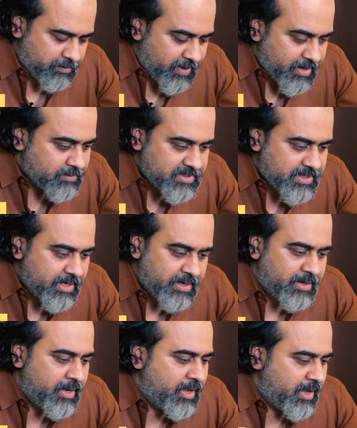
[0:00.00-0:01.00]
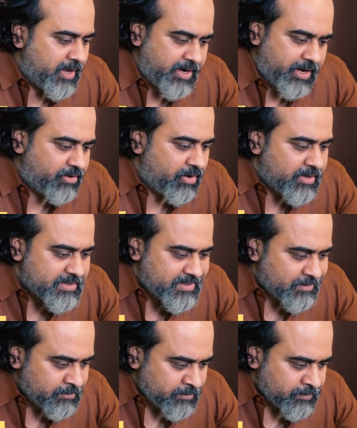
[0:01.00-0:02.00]
becomes an
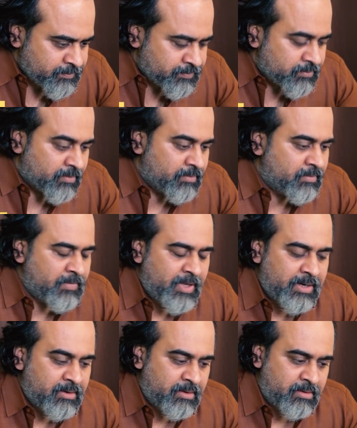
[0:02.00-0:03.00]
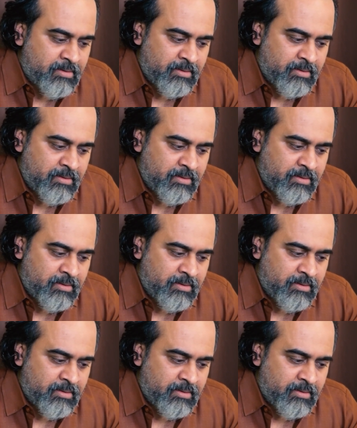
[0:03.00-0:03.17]
anachronism that